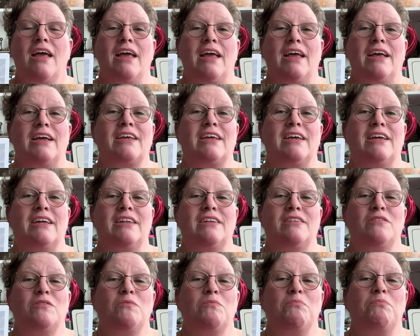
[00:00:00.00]
It
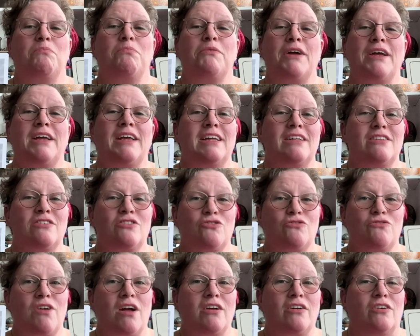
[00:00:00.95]
can bring in
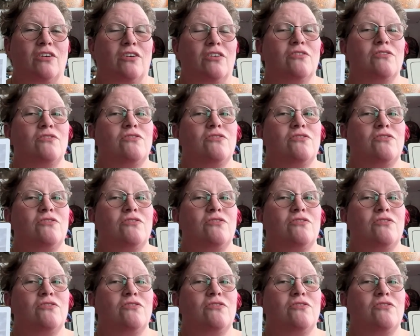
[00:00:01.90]
struggle.